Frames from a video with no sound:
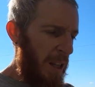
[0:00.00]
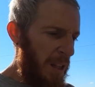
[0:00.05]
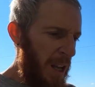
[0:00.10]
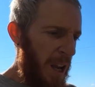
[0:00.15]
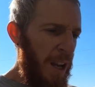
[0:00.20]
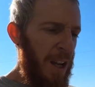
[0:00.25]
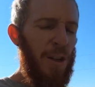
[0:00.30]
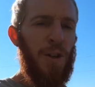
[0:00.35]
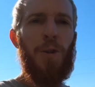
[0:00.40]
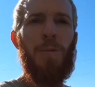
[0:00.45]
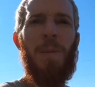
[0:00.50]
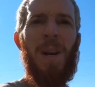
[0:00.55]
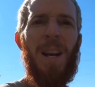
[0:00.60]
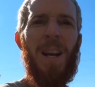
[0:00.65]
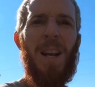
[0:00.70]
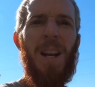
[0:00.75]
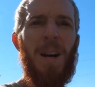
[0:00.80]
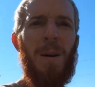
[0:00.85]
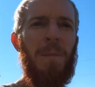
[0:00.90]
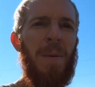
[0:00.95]
I'll take a
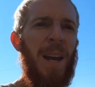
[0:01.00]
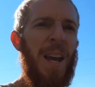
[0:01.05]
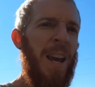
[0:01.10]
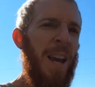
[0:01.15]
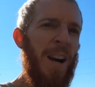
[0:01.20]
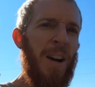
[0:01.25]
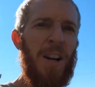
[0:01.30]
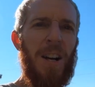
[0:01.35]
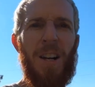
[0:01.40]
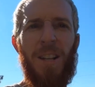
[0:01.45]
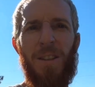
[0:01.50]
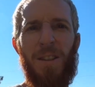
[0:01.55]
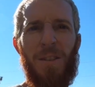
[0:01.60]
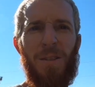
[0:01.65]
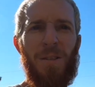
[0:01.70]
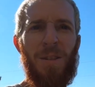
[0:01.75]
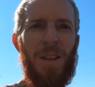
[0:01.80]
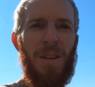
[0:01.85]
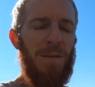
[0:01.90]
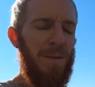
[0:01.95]
schmedium and I'll cut the
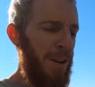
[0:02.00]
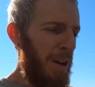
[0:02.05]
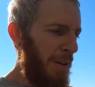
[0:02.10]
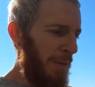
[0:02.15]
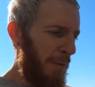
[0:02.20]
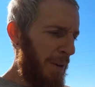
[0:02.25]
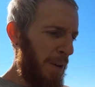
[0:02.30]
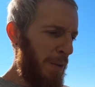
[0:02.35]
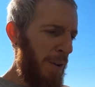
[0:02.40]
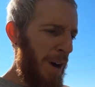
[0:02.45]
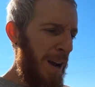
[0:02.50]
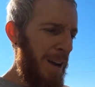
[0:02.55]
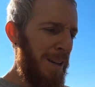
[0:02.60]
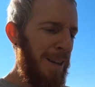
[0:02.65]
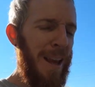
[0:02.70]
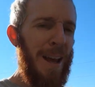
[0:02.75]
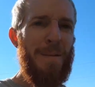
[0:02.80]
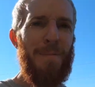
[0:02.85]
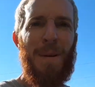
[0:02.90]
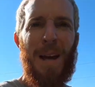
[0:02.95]
sleeves off, and I'll rock
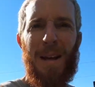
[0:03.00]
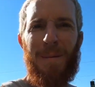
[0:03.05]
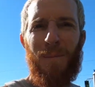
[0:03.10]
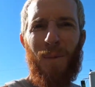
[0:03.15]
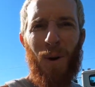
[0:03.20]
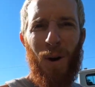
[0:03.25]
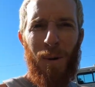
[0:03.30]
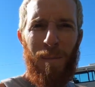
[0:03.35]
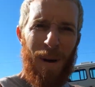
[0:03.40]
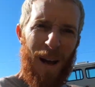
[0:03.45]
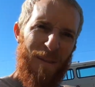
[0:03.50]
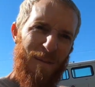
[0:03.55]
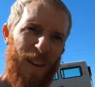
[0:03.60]
that bad boy on my